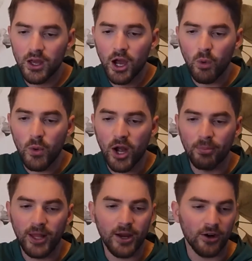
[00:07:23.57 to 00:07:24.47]
We want
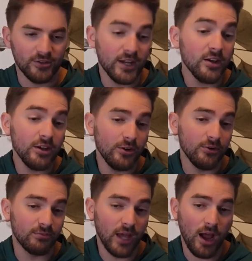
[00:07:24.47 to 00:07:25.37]
to play Hurts. I know you
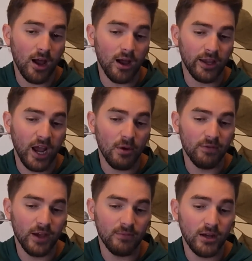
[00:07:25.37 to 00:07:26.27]
do, Cowboy
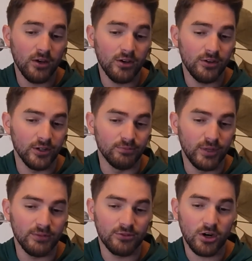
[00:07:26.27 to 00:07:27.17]
fan. I know you do.
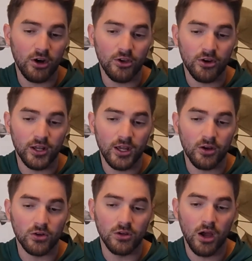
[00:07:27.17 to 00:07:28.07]
But sorry, you're going to
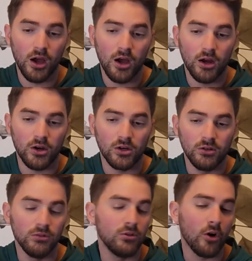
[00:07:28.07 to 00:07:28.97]
get
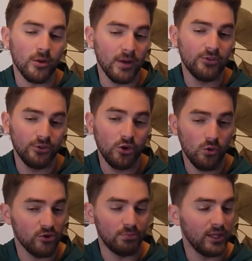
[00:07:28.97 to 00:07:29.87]
Gardner Minshew,
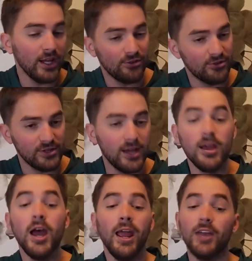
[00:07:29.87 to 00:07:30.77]
who, as Blake just
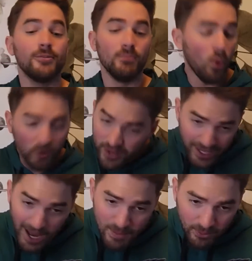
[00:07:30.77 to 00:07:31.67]
said, is more than
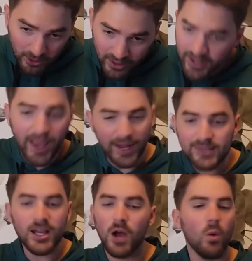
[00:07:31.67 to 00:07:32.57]
capable, and
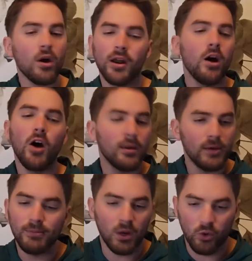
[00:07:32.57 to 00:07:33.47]
he's not worried at all, and
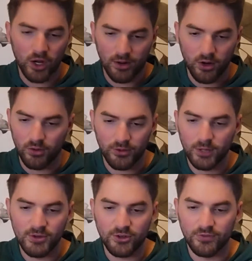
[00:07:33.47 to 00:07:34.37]
I'm not worried at all. They're
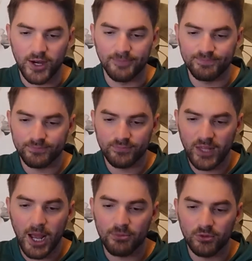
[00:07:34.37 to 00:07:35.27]
going to be just fine.
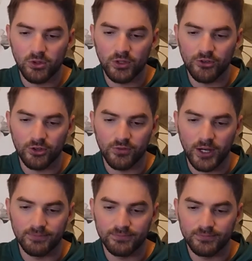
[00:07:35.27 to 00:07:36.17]
Absolutely just
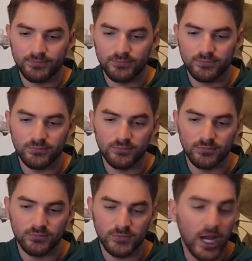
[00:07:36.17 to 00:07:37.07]
fine.
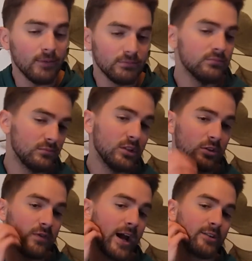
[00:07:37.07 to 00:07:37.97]
Yeah, this
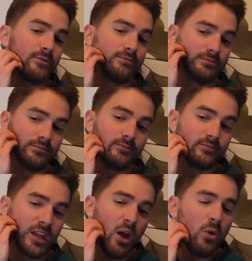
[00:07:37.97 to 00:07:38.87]
is facts.
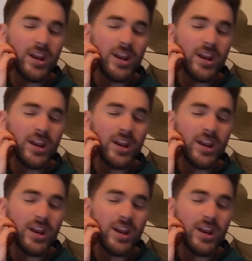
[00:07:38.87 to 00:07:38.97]
Wouldn't